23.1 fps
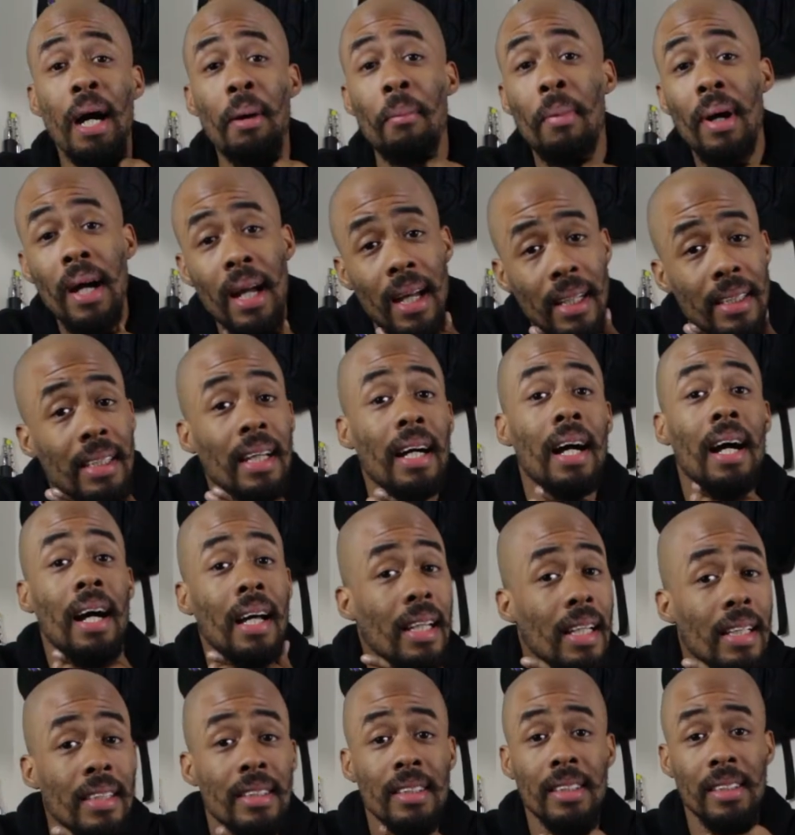I might have to
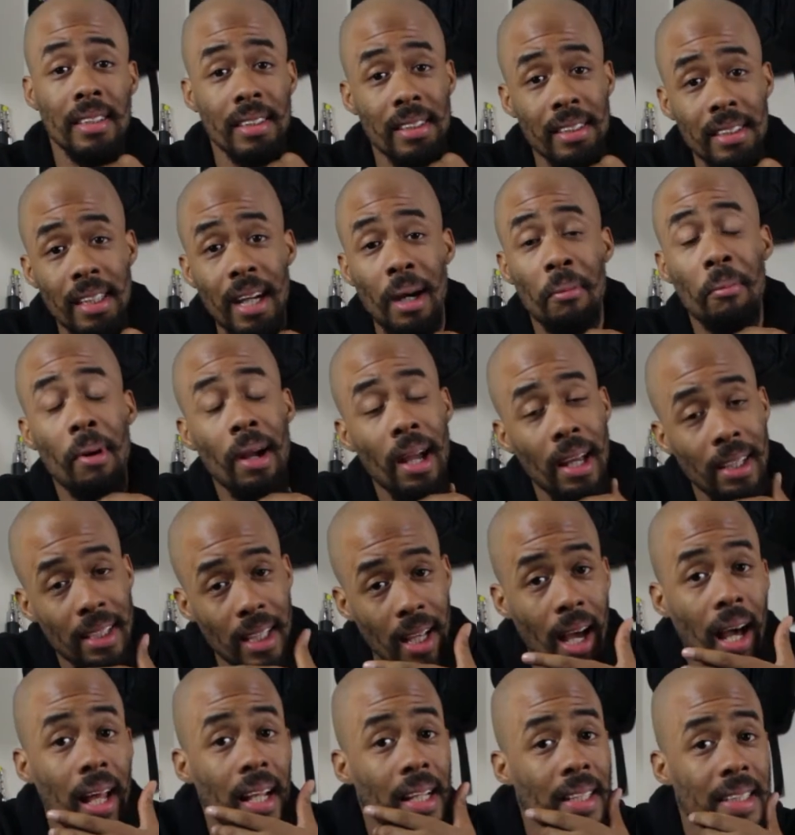holler at you. I might have to
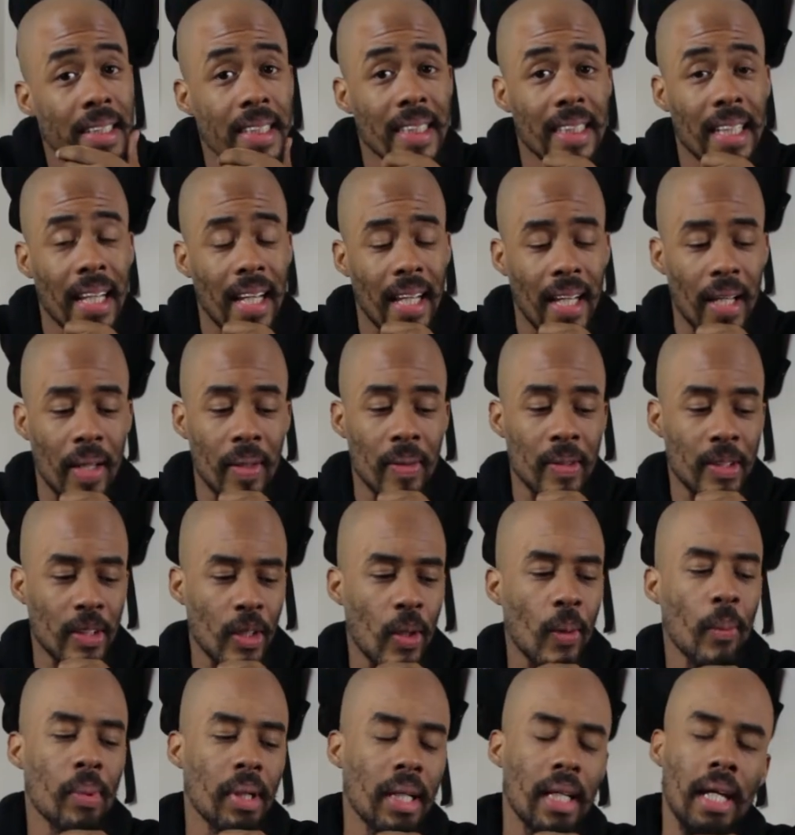holler at this game.
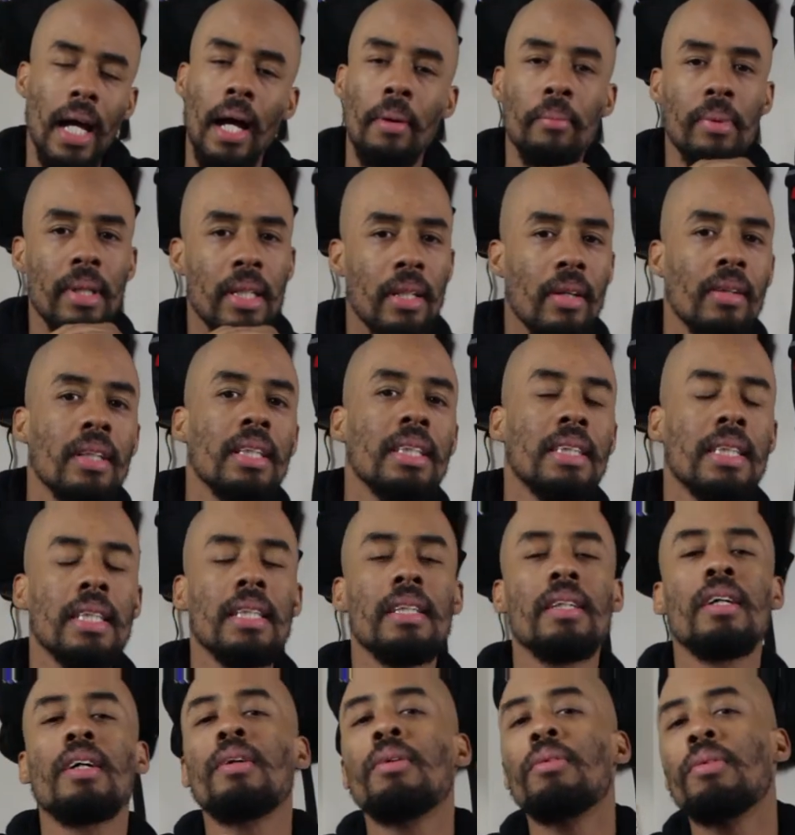So, but I've been
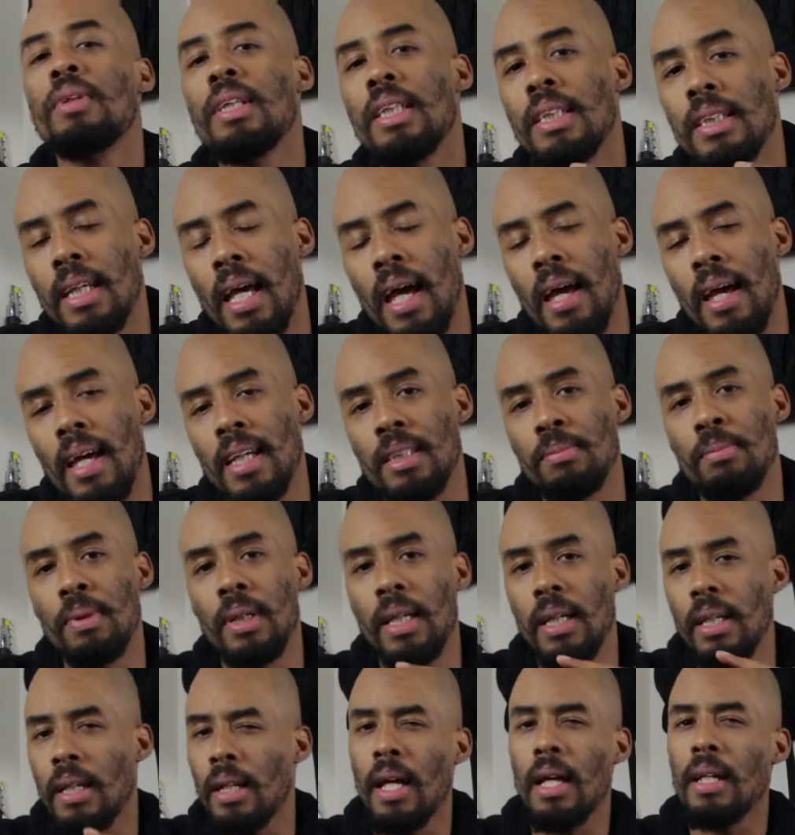noticing though, this game has been
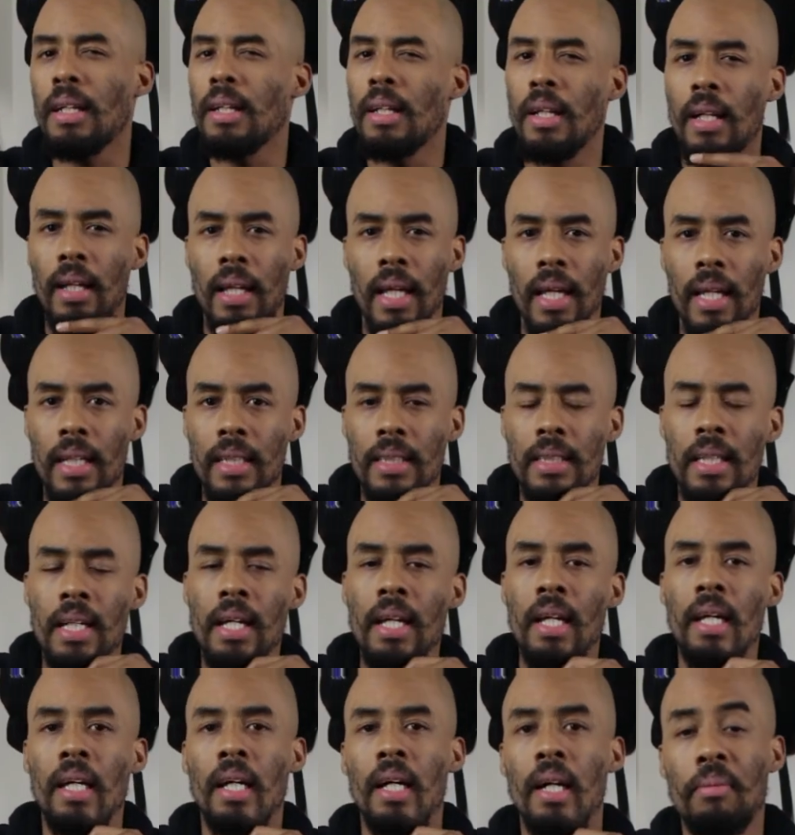getting a lot of delays.
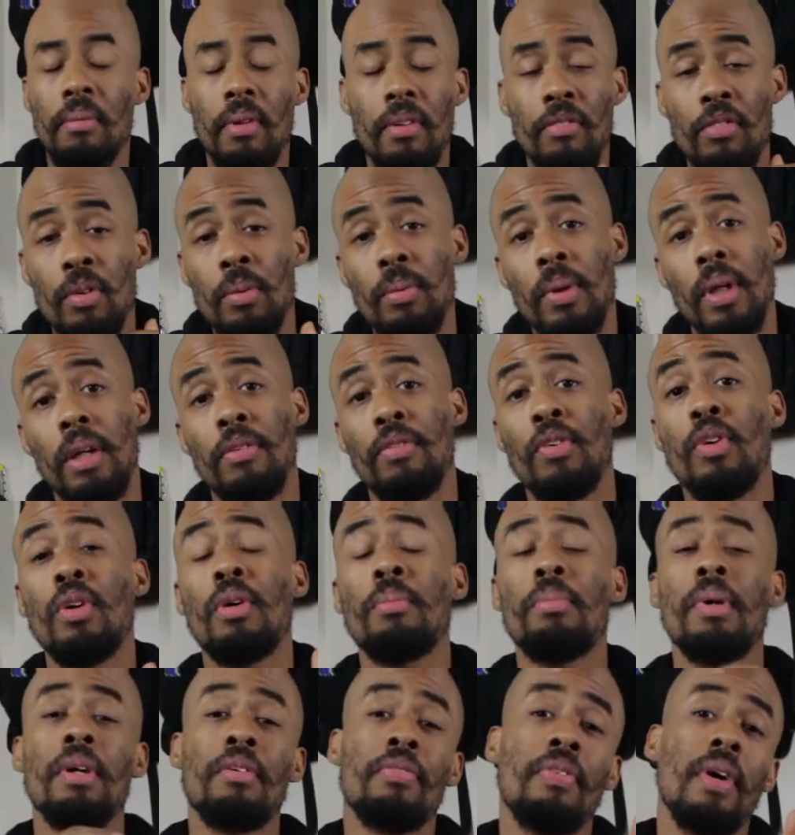Um, if, you, if you're a
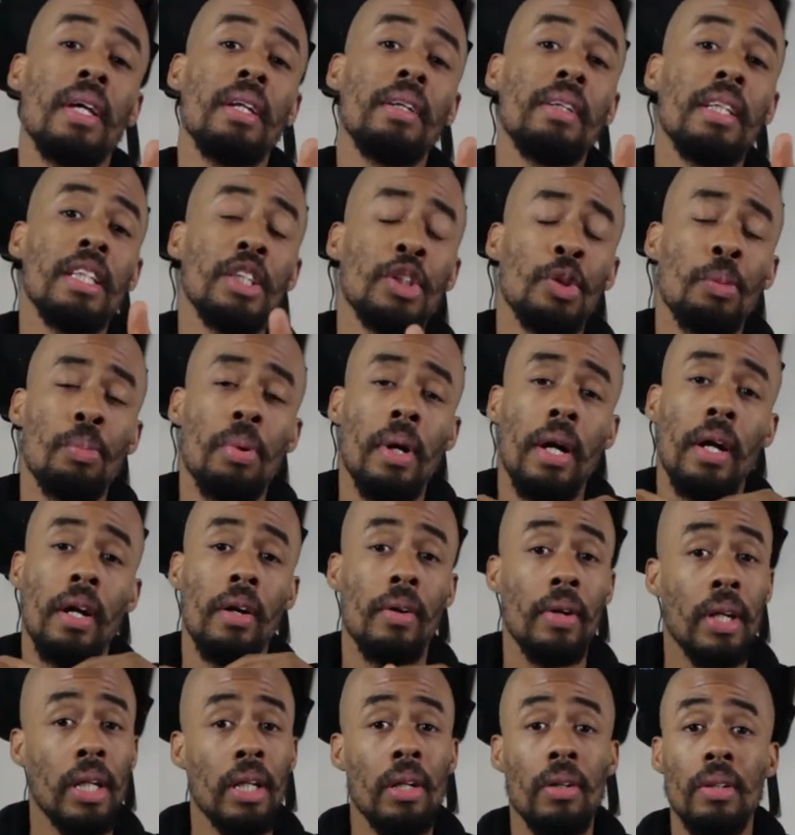big fan of this, you probably
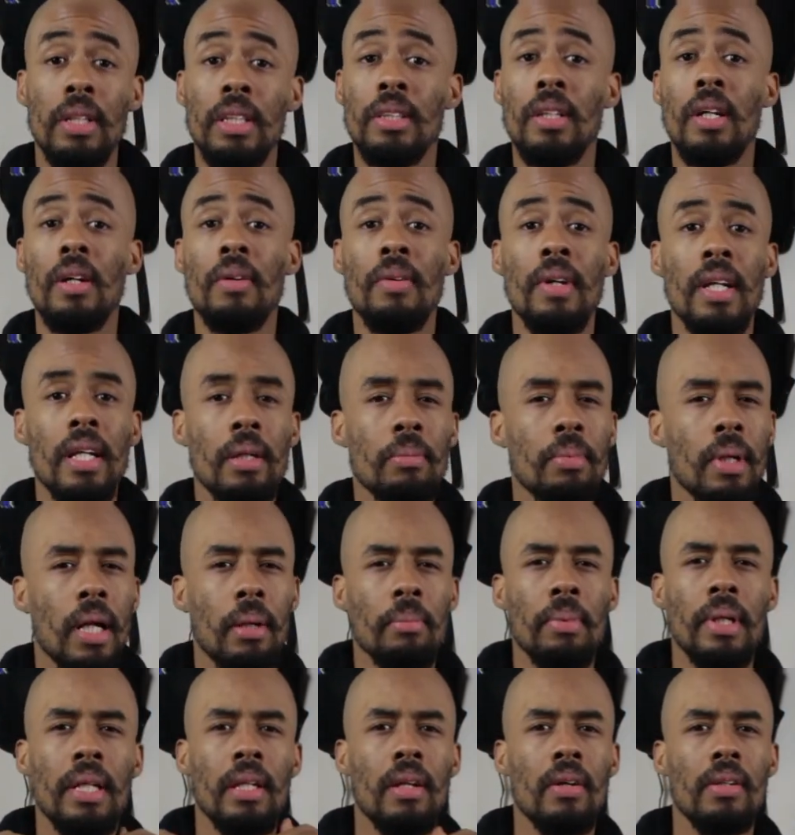already know this already, but I've
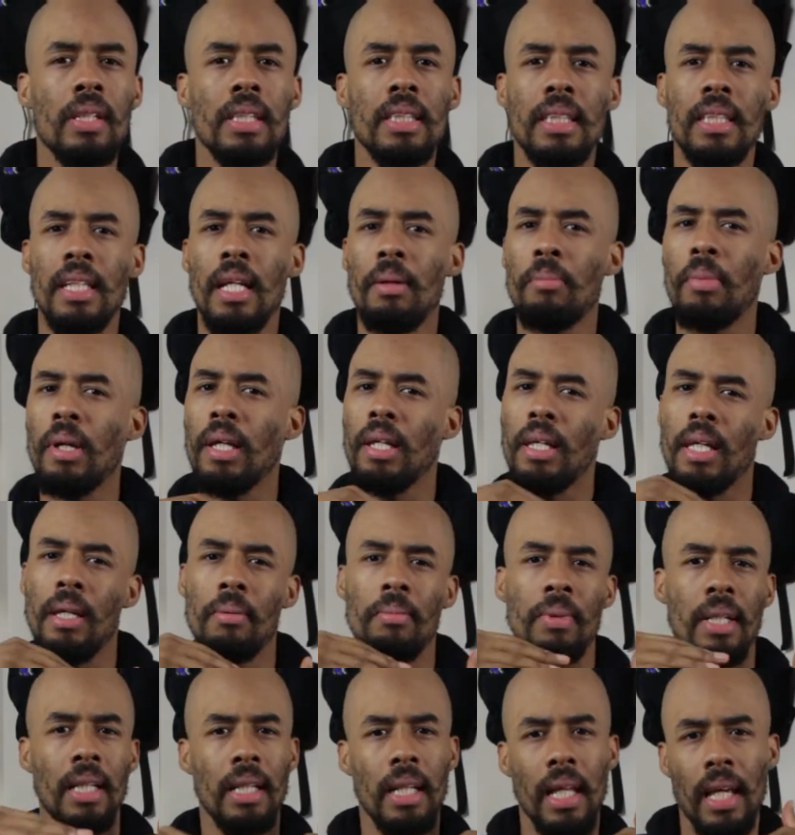been noticing they've been
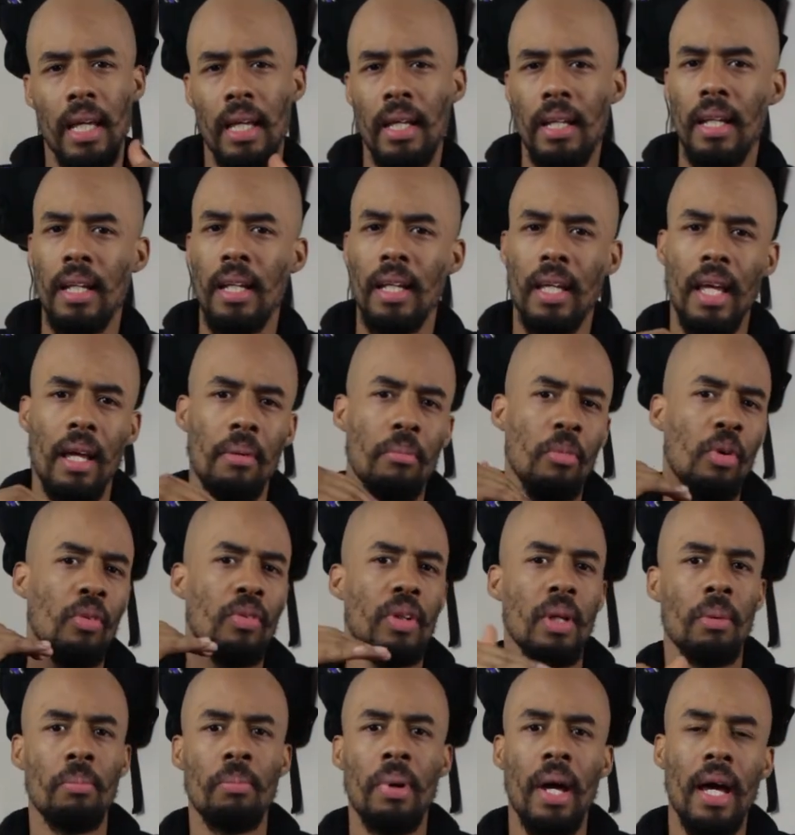keep delaying it, they kept
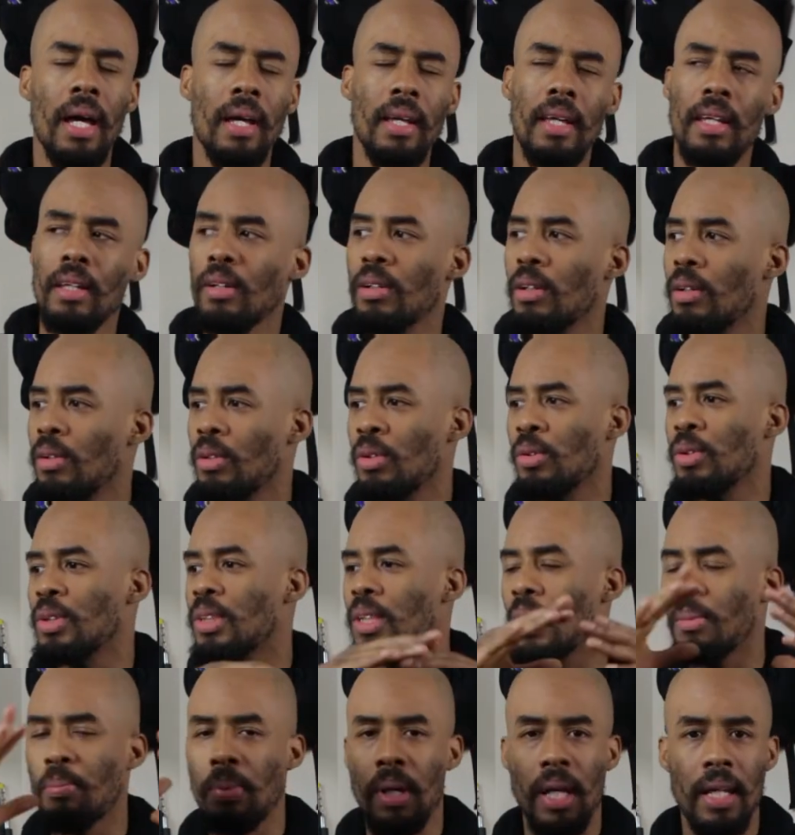moving it back, and you know, due
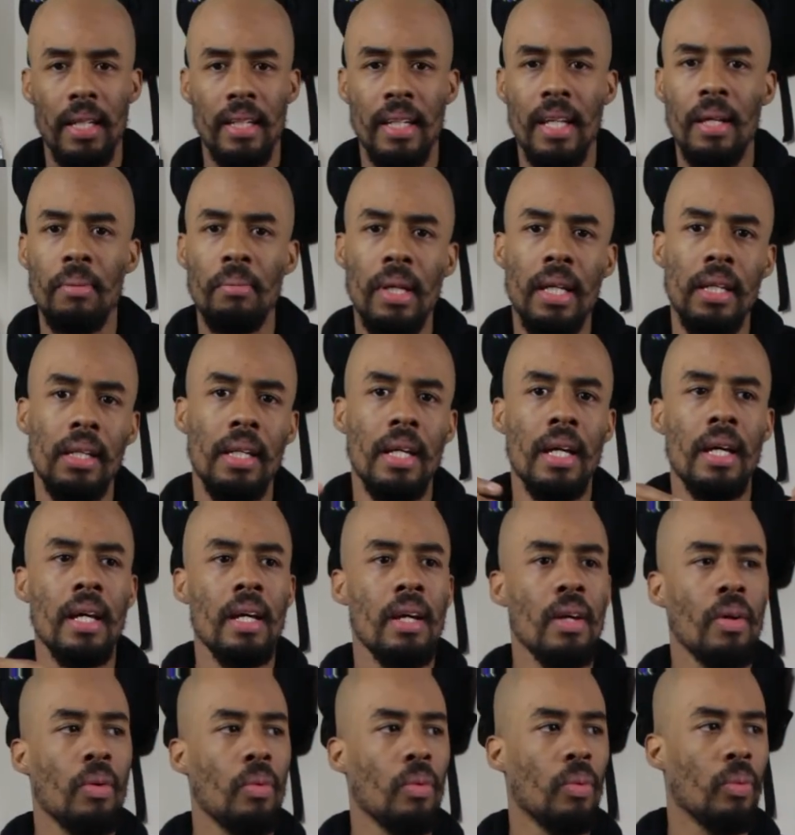to the pandemic,
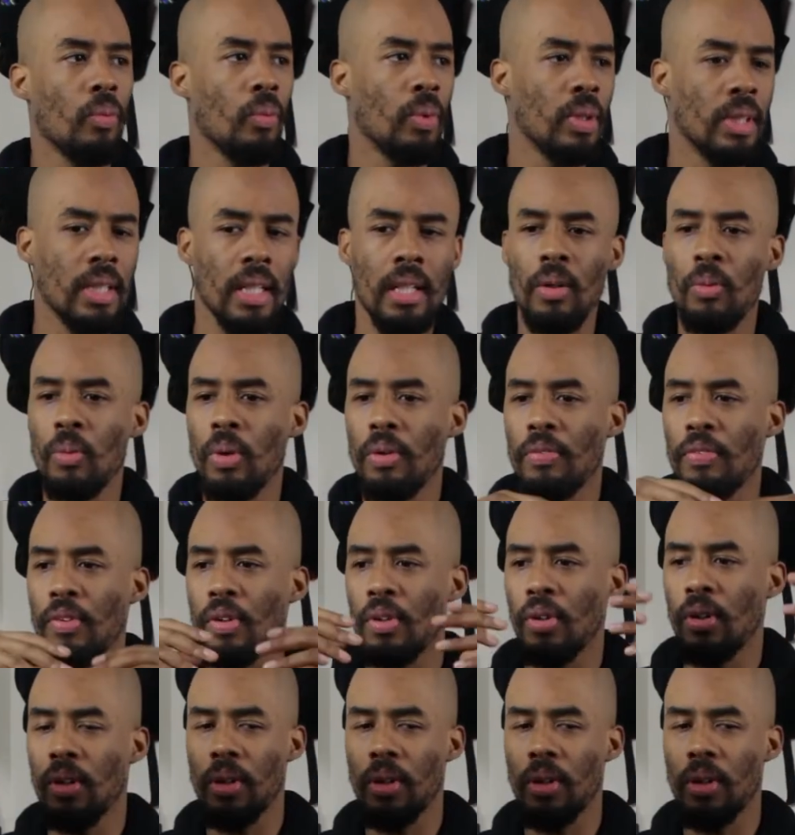when dealing with your